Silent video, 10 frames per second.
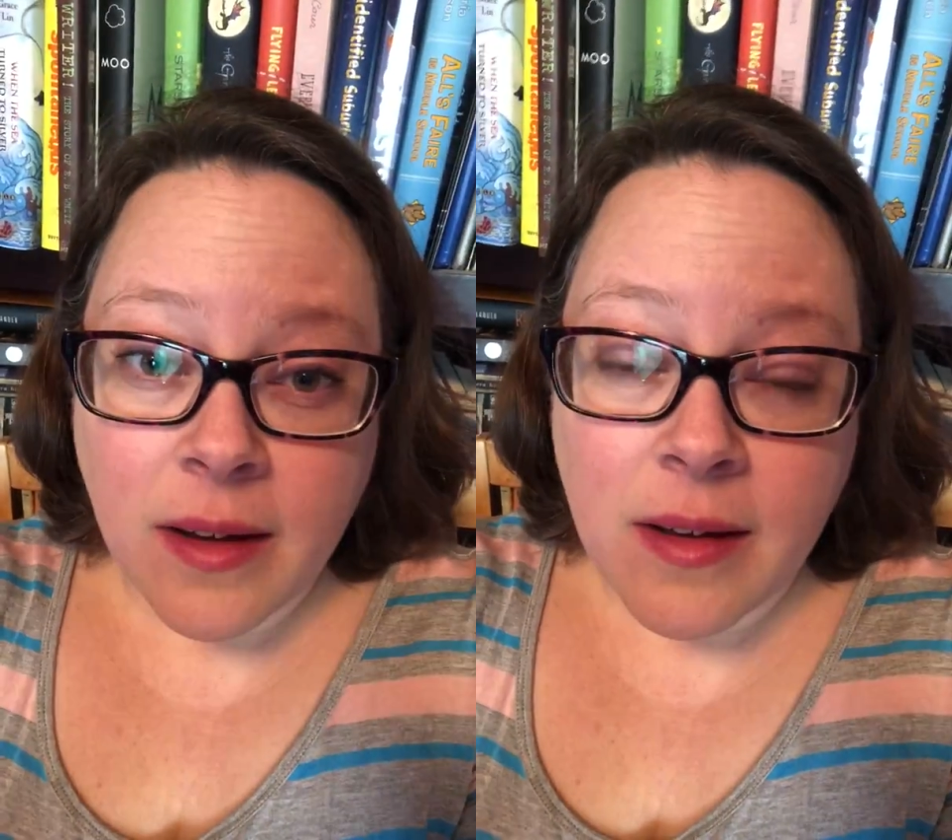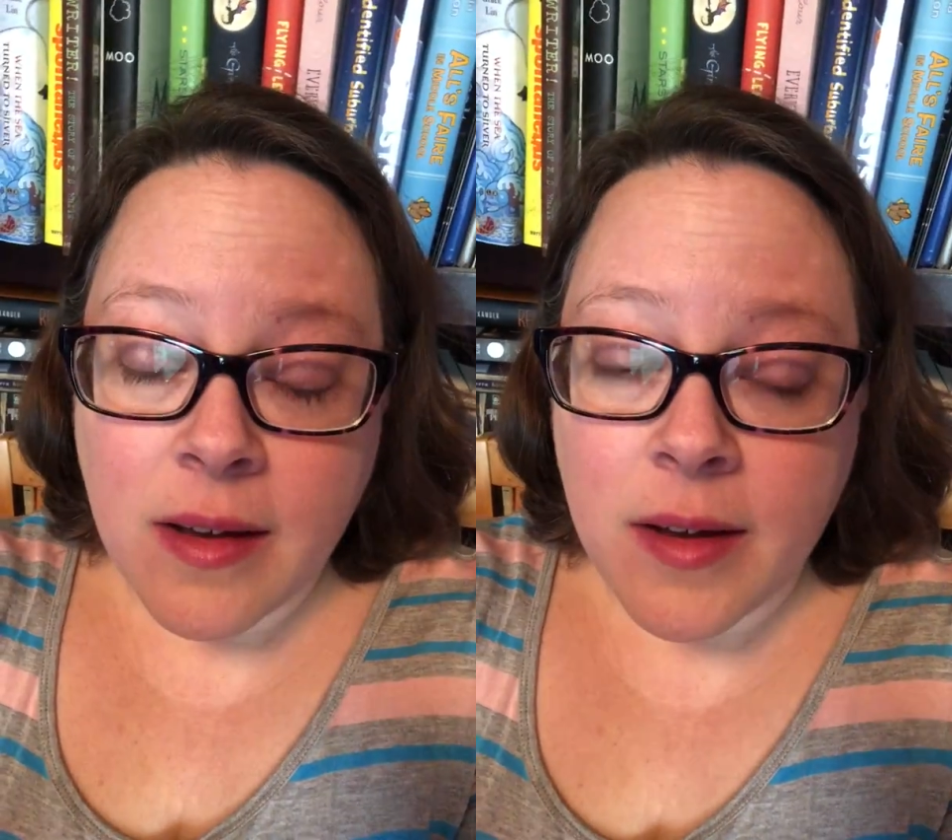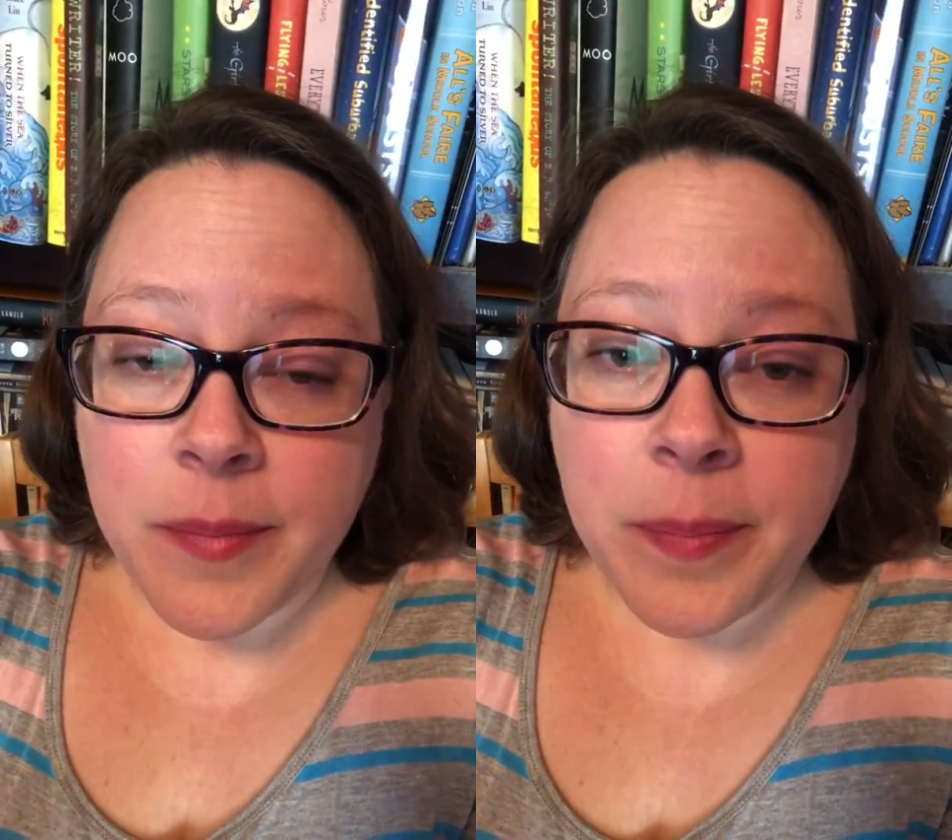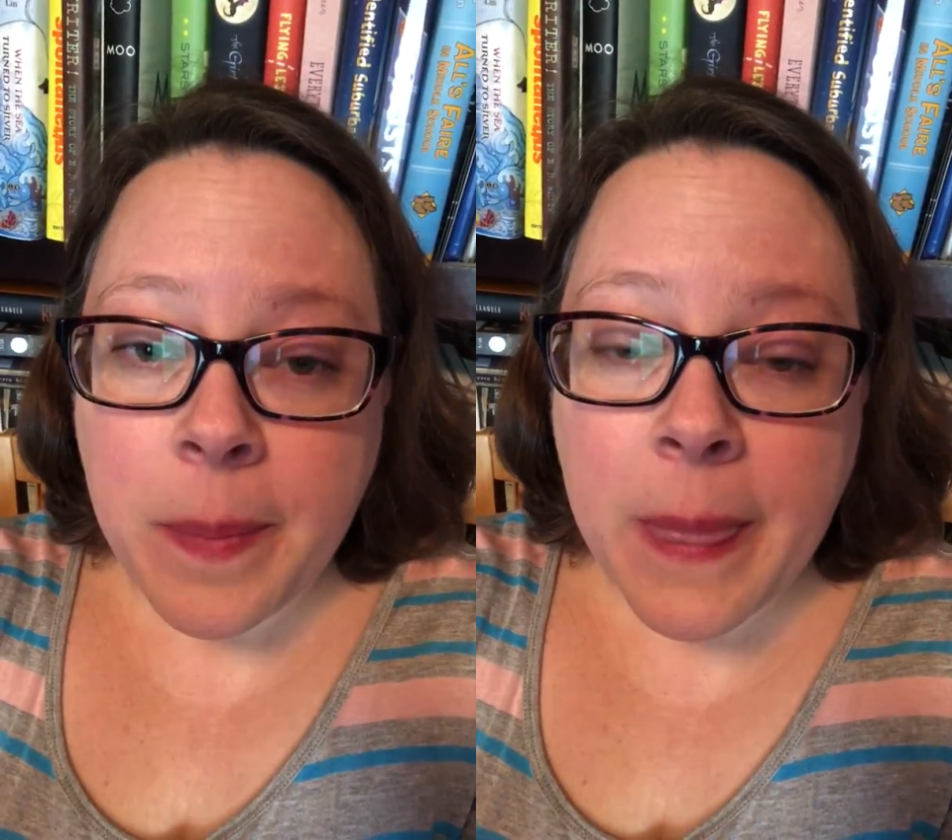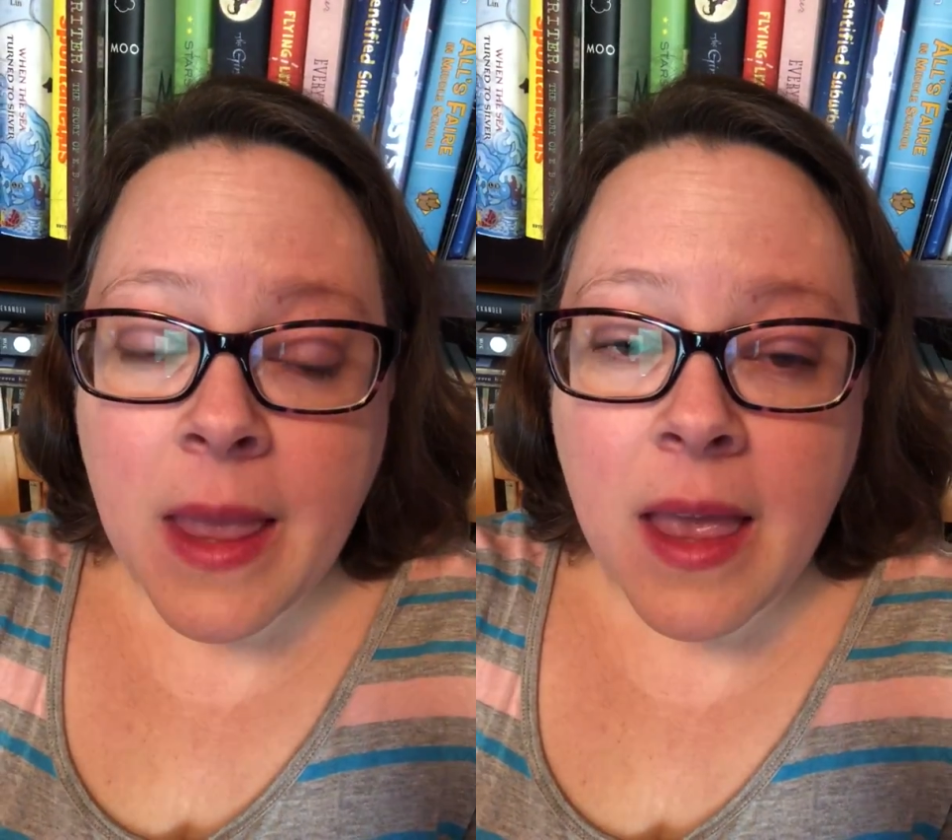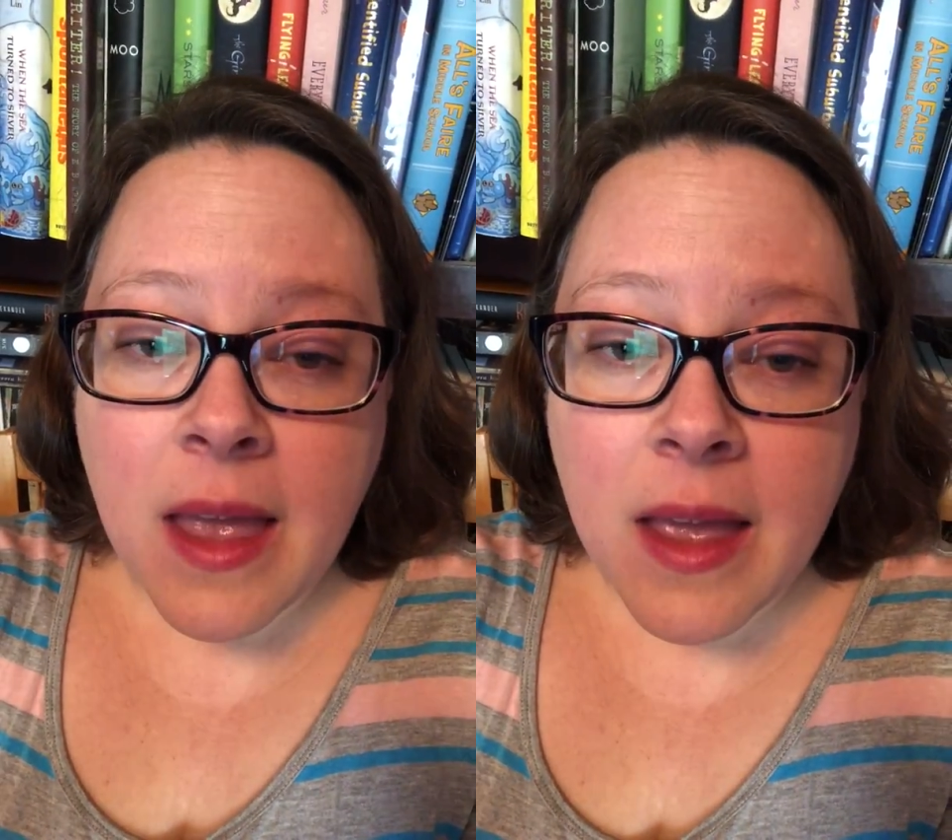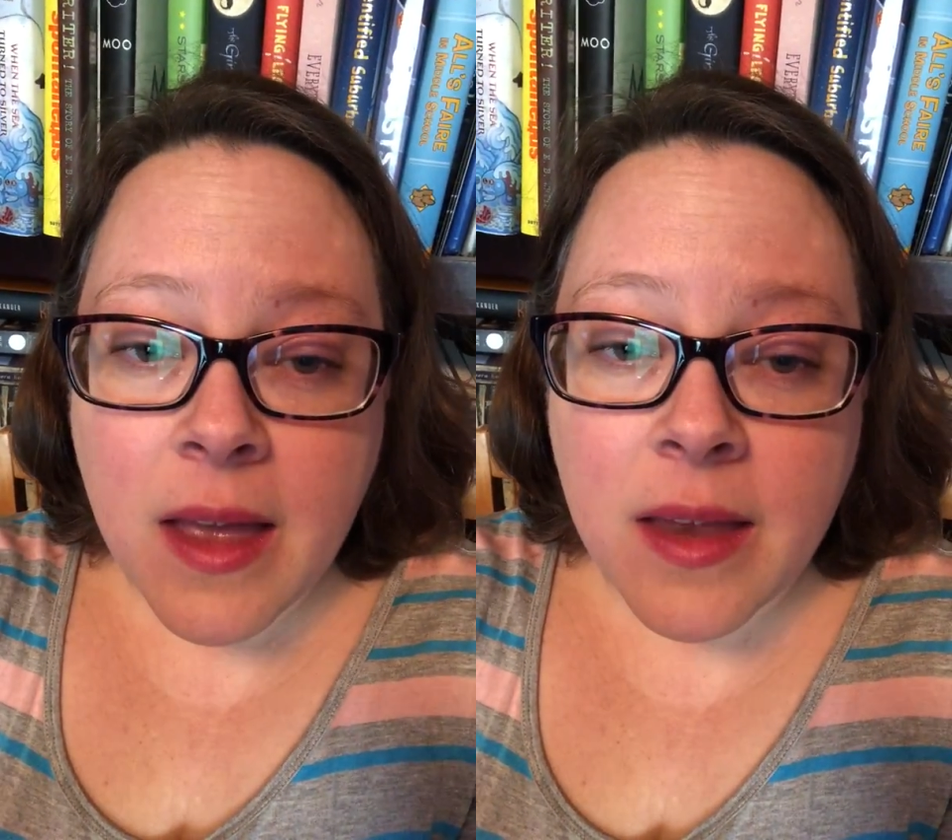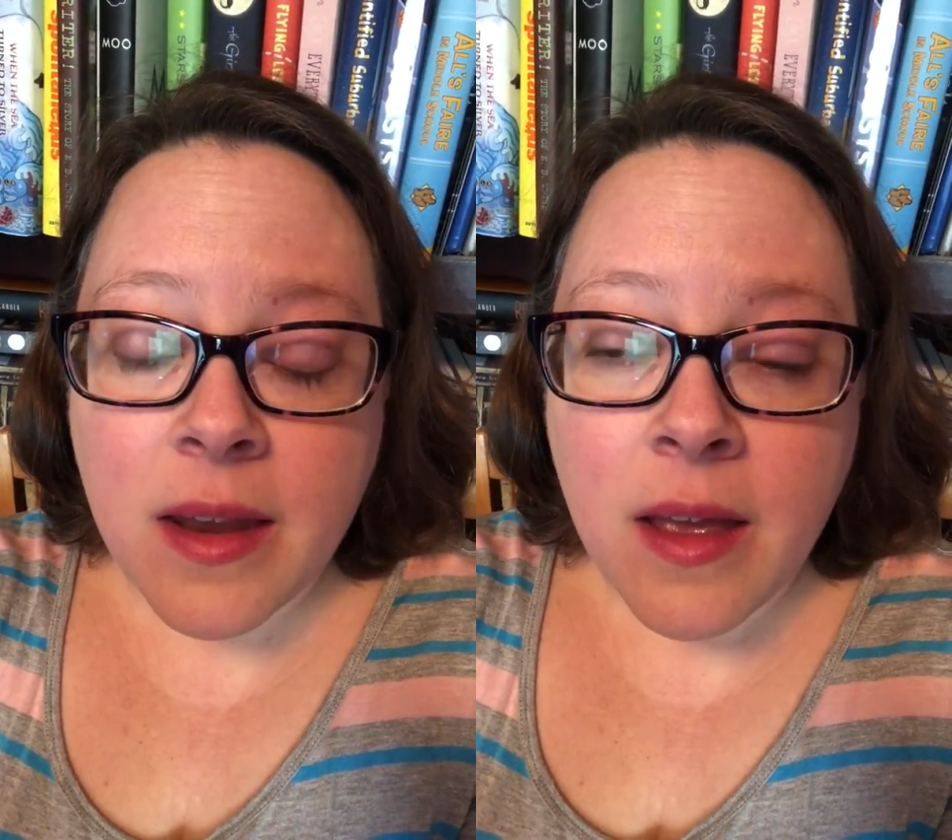
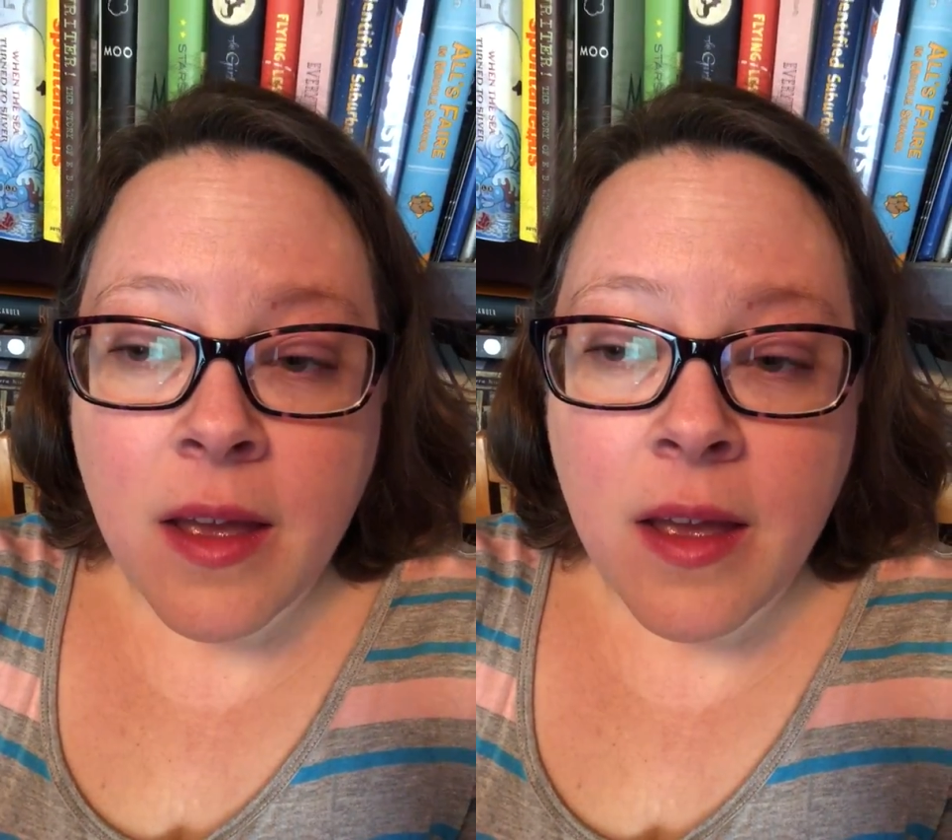And